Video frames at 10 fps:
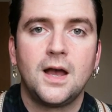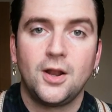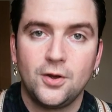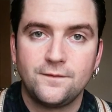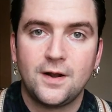
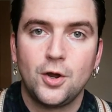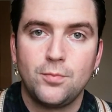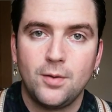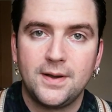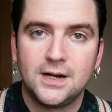Hello, fellow
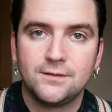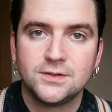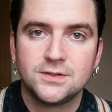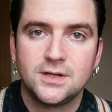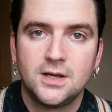pomade
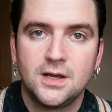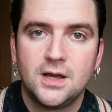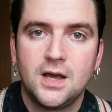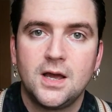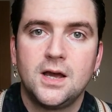lovers.
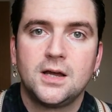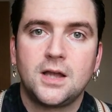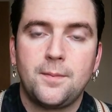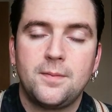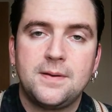A
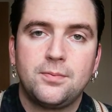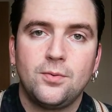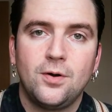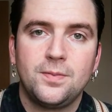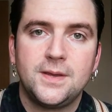couple of
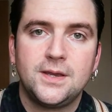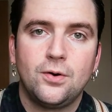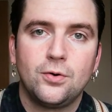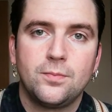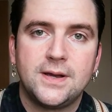people on the
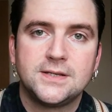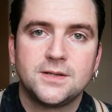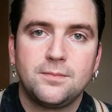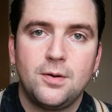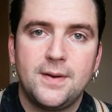oil
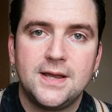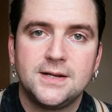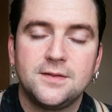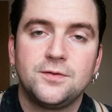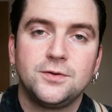based
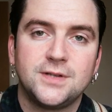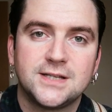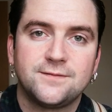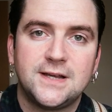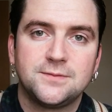pomade
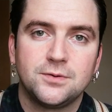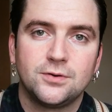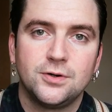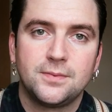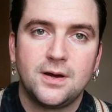enthusiast Facebook
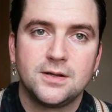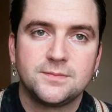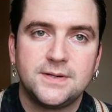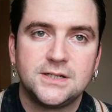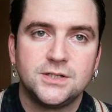group
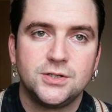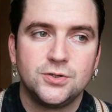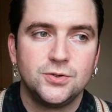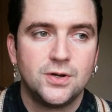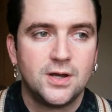asked me to
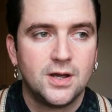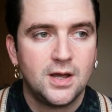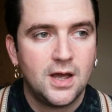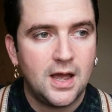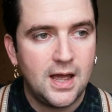do
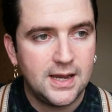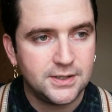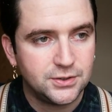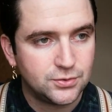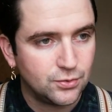
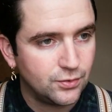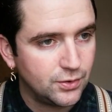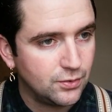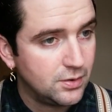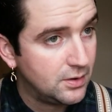a
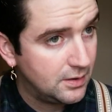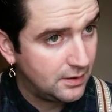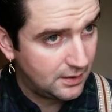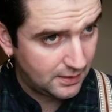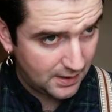tutorial
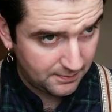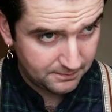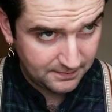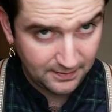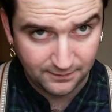
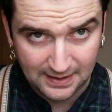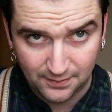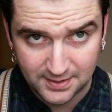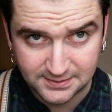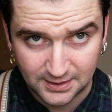um, of
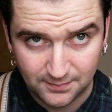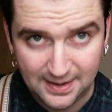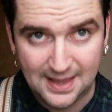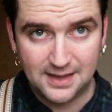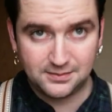how I style
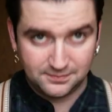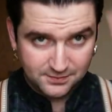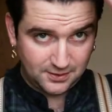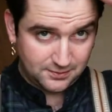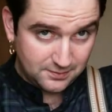my hair,
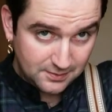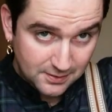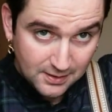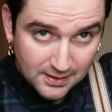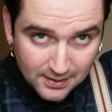so
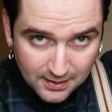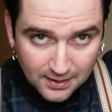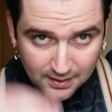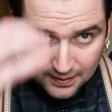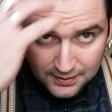
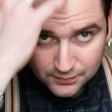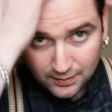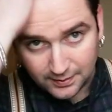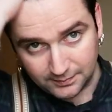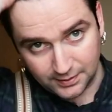that's
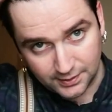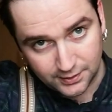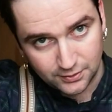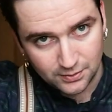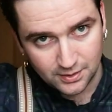what I'm gonna
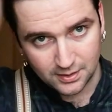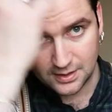do.